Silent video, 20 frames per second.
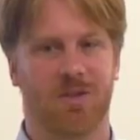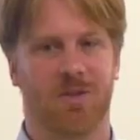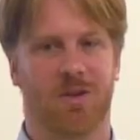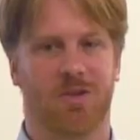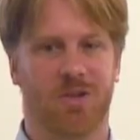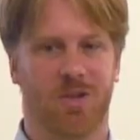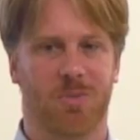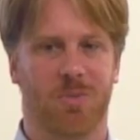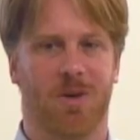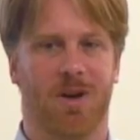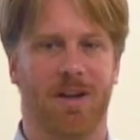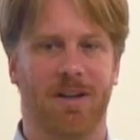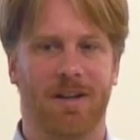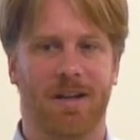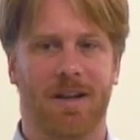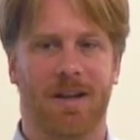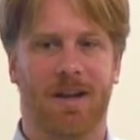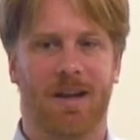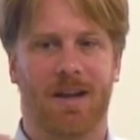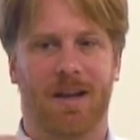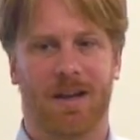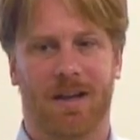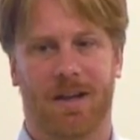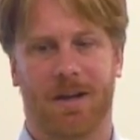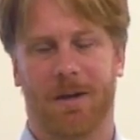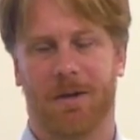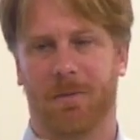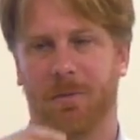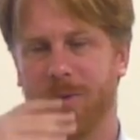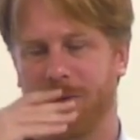So you actually want. Right.
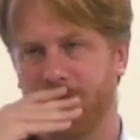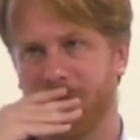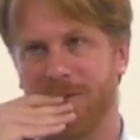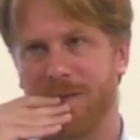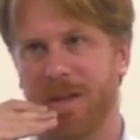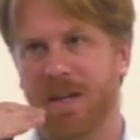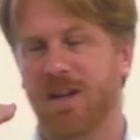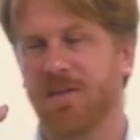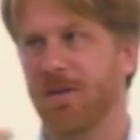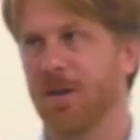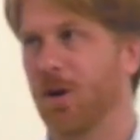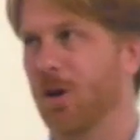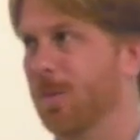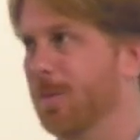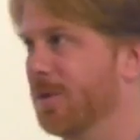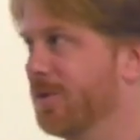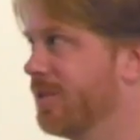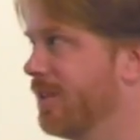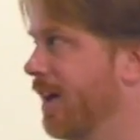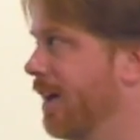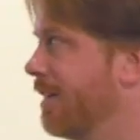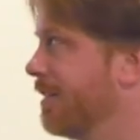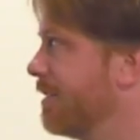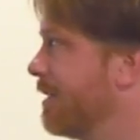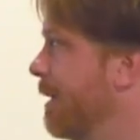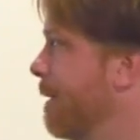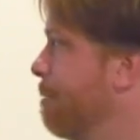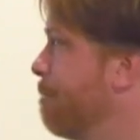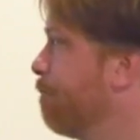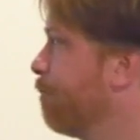Uh, we, we, think of it almost
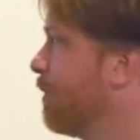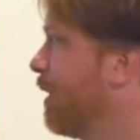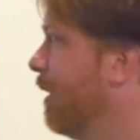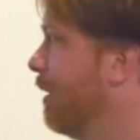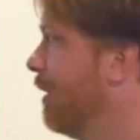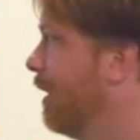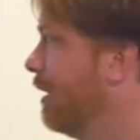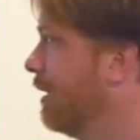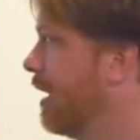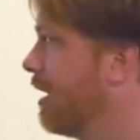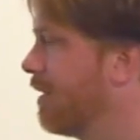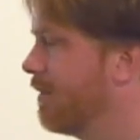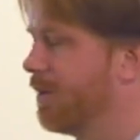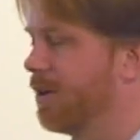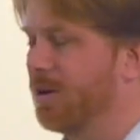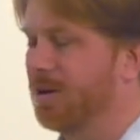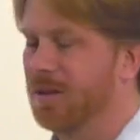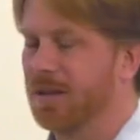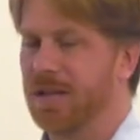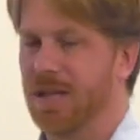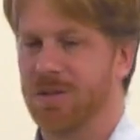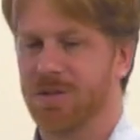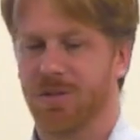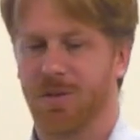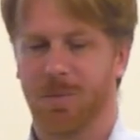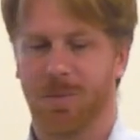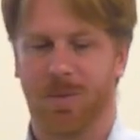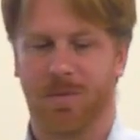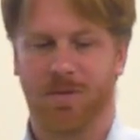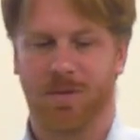as uh, a lot of the early days
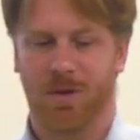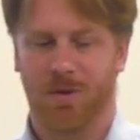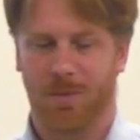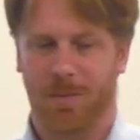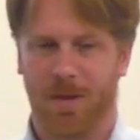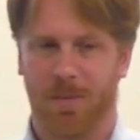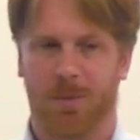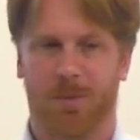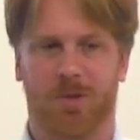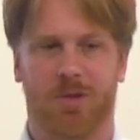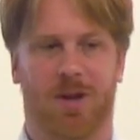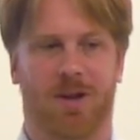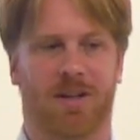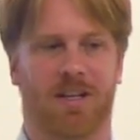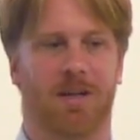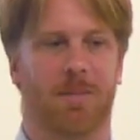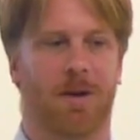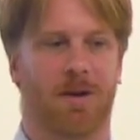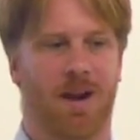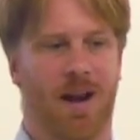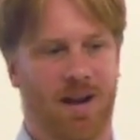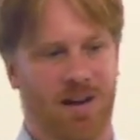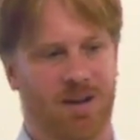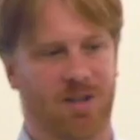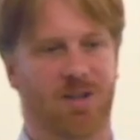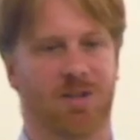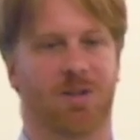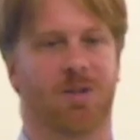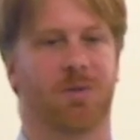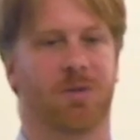of OpenFlow, where people were talking about
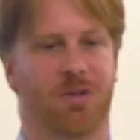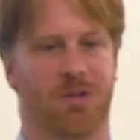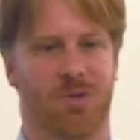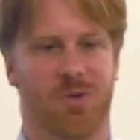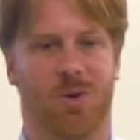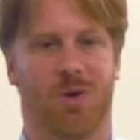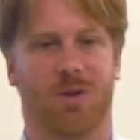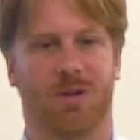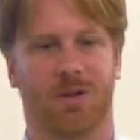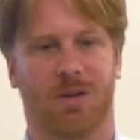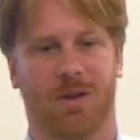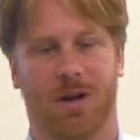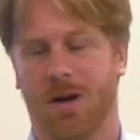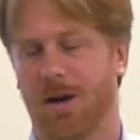hierarchical control,